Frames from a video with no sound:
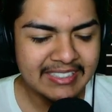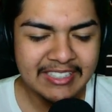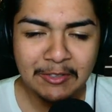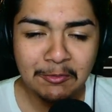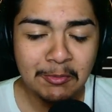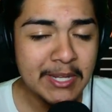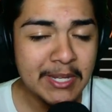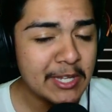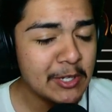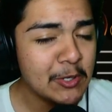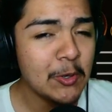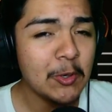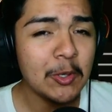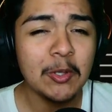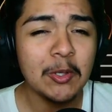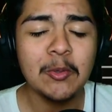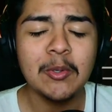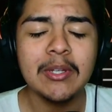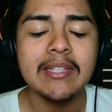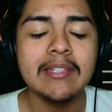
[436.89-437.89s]
The
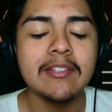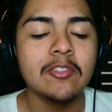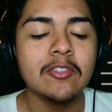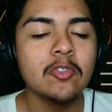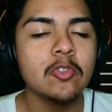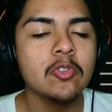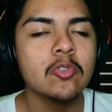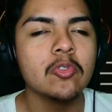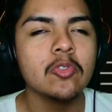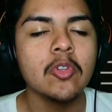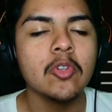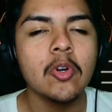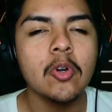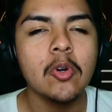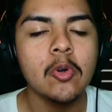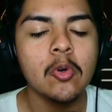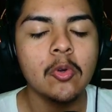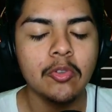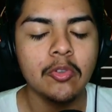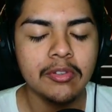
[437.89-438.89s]
recoil is
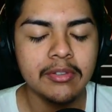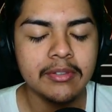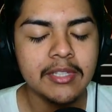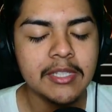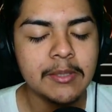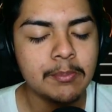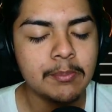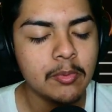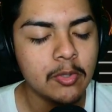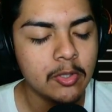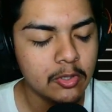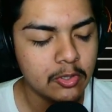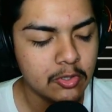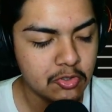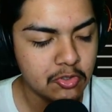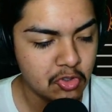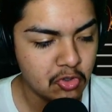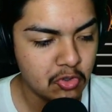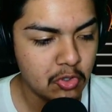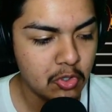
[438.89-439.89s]
so simple to
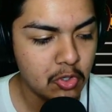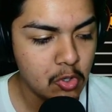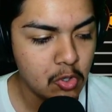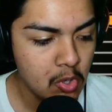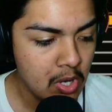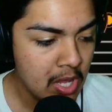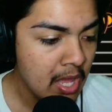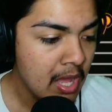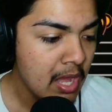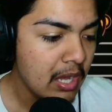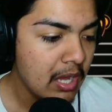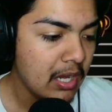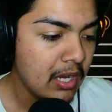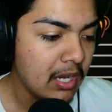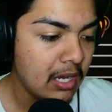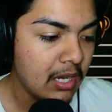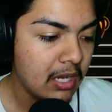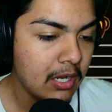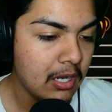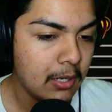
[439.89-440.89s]
control.
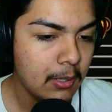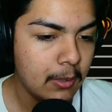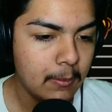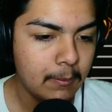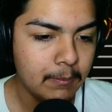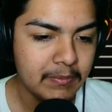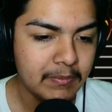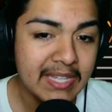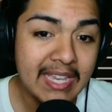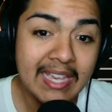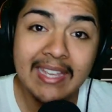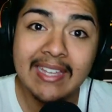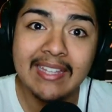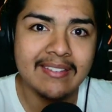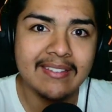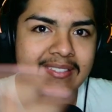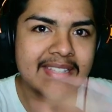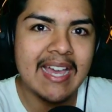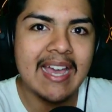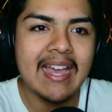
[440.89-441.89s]
Yeah,
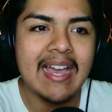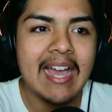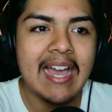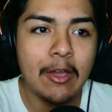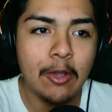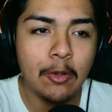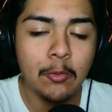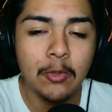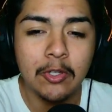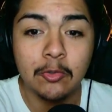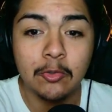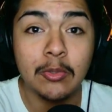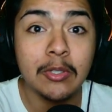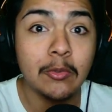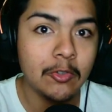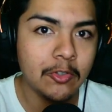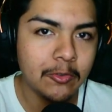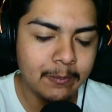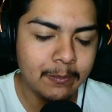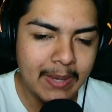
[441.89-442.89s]
it's not how it was when it
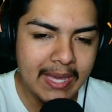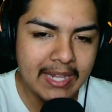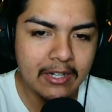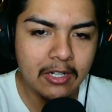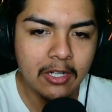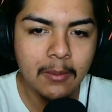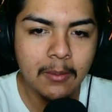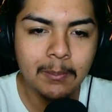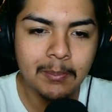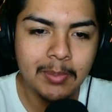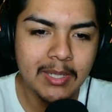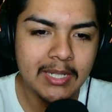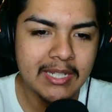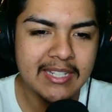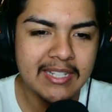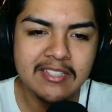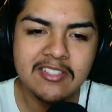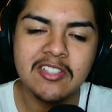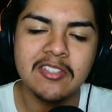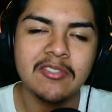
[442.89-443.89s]
was meta, but
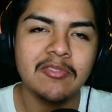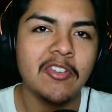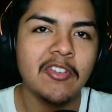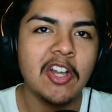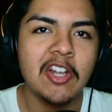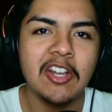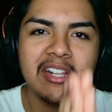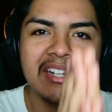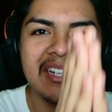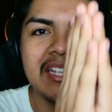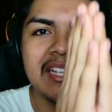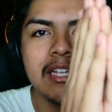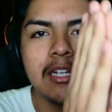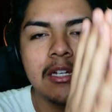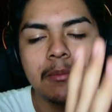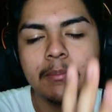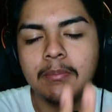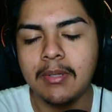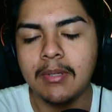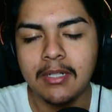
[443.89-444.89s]
it's just vertically
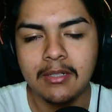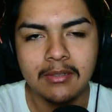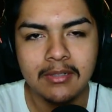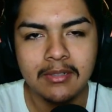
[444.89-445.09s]
up, bro.